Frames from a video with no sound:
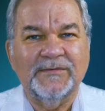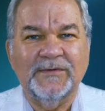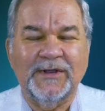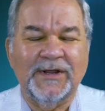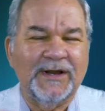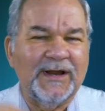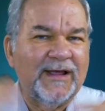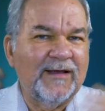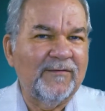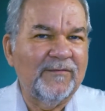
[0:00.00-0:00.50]
You
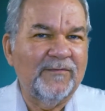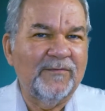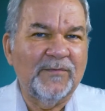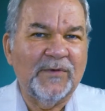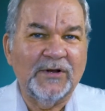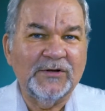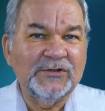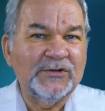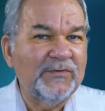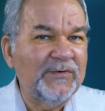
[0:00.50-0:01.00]
can have
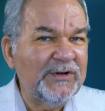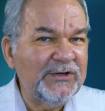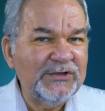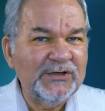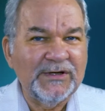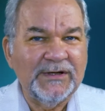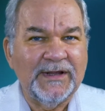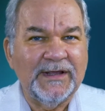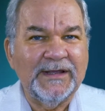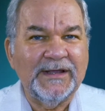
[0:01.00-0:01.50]

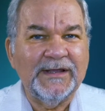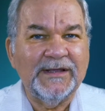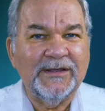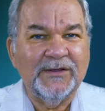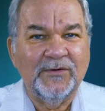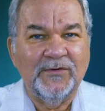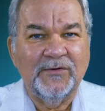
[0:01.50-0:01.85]
punctuation like you